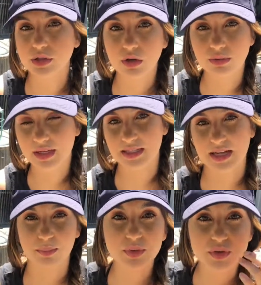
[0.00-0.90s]
2
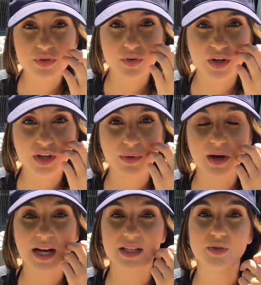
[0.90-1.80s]
examples for you
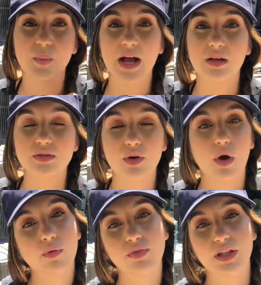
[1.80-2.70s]
as well. So
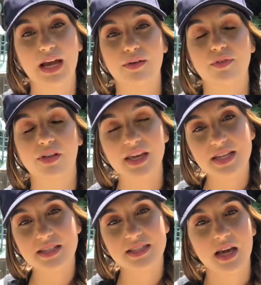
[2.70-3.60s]
hopefully after
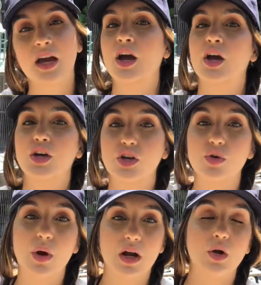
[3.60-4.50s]
this, you
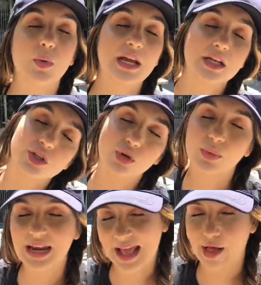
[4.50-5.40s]
are going to
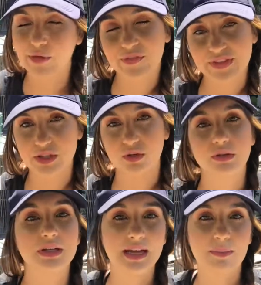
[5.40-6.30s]
nail physical
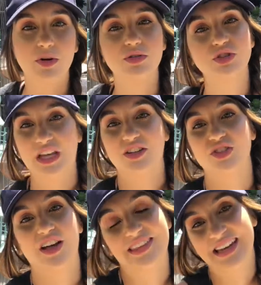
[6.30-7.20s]
and chemical change
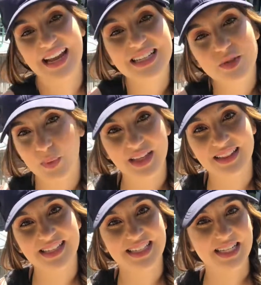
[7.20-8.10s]
on the next
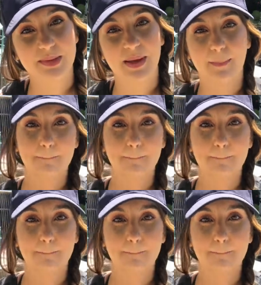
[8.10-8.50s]
weekly assessment.